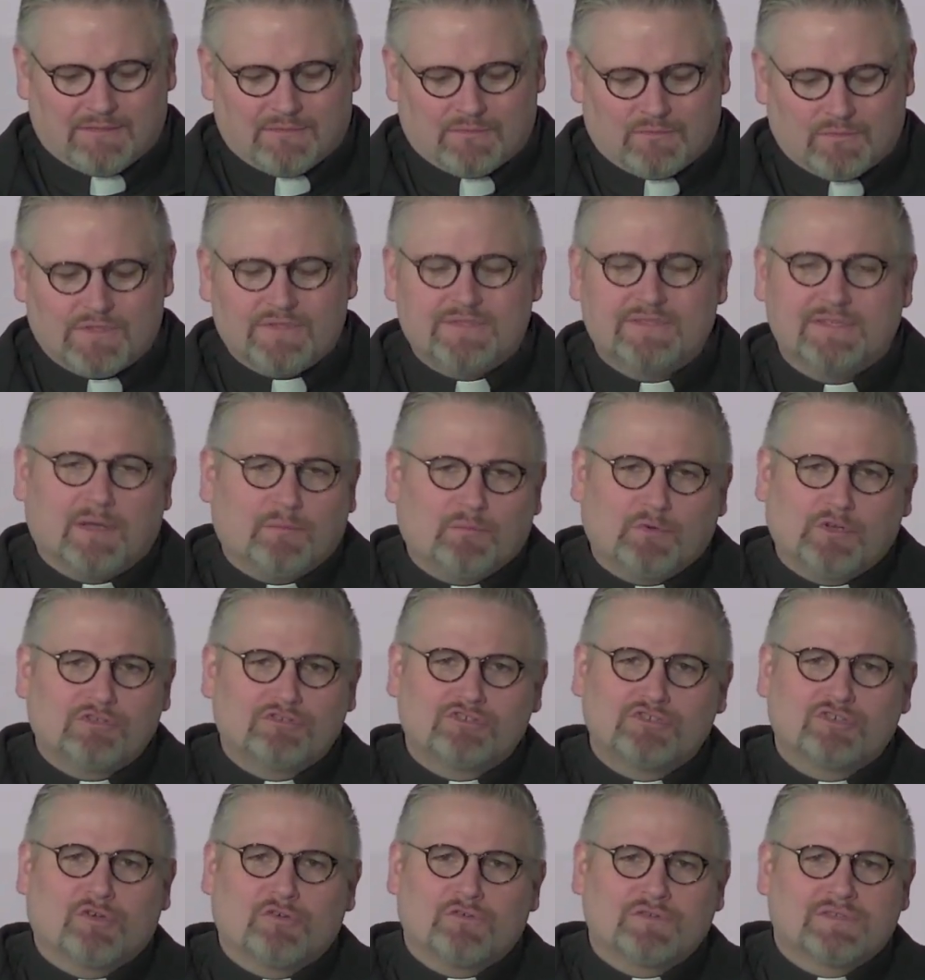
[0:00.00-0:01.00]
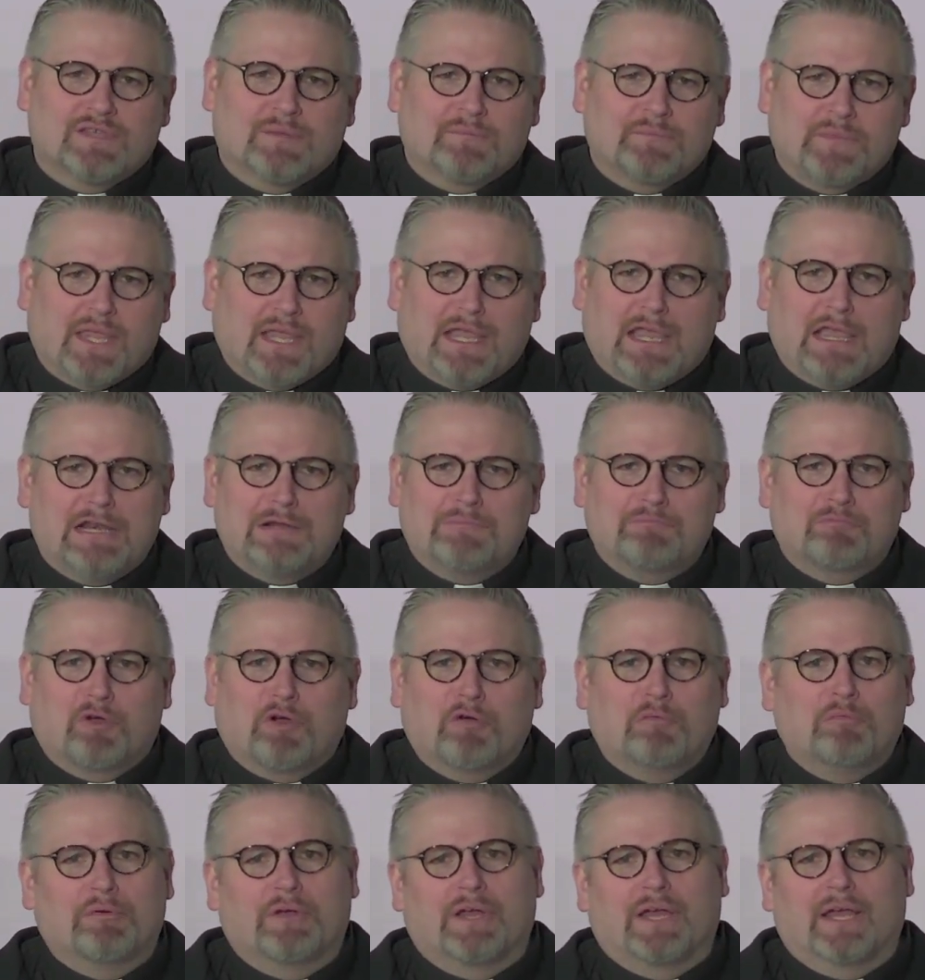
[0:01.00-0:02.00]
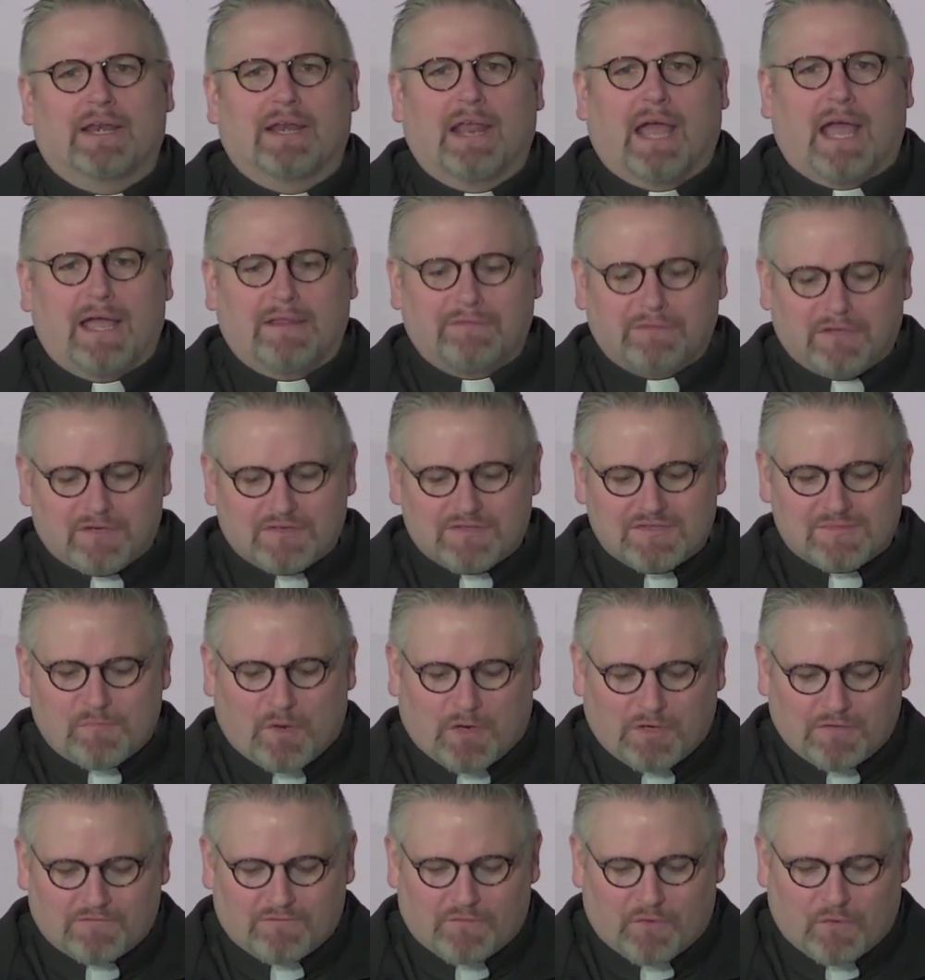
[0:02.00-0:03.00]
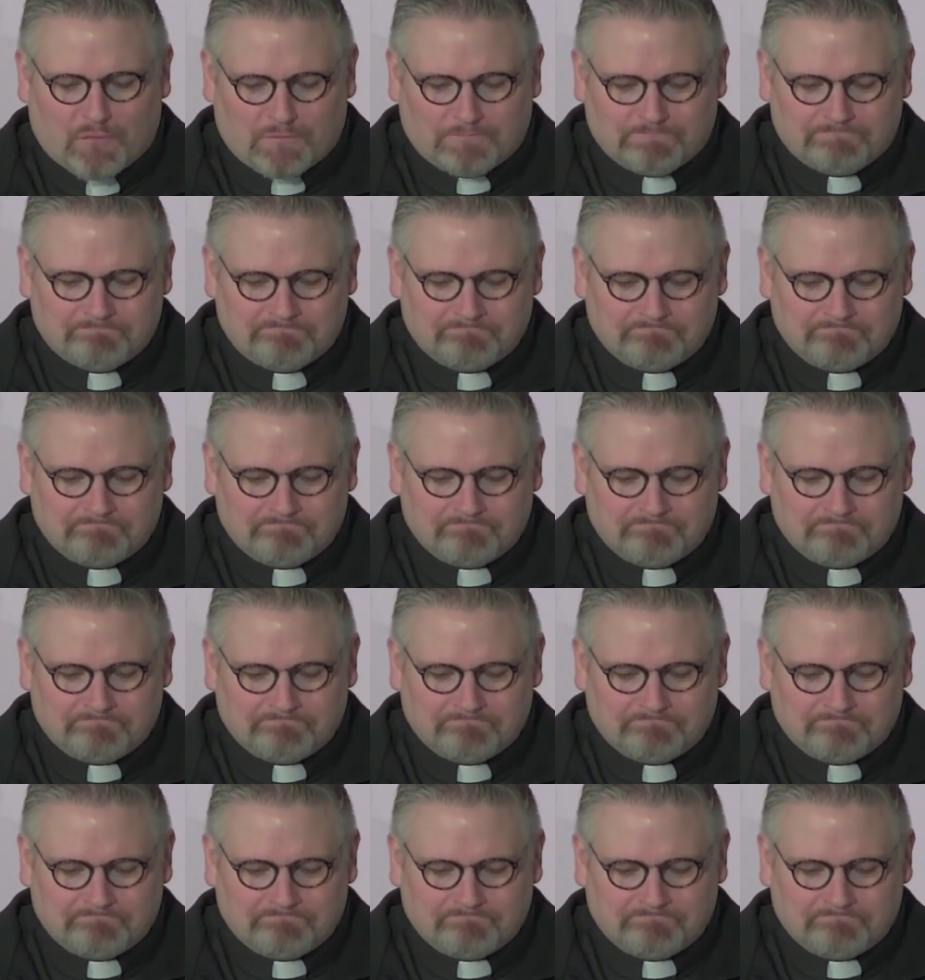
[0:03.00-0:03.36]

Will someone show something inappropriate on their smartphone?